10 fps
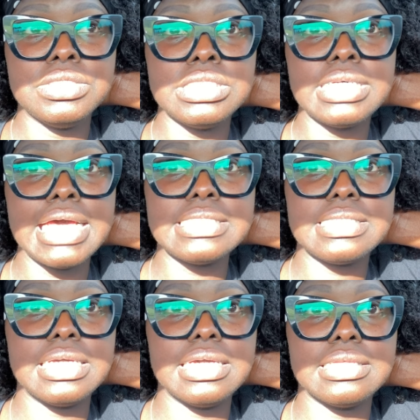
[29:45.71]

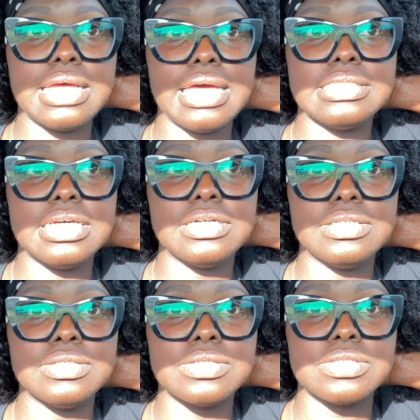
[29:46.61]
testing that
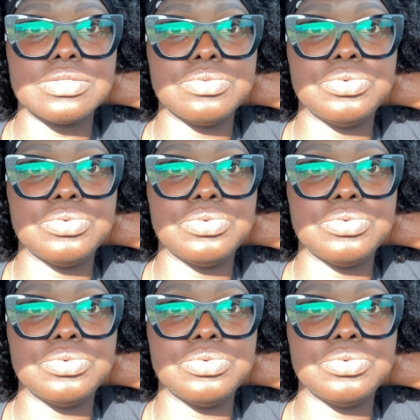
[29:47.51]
tells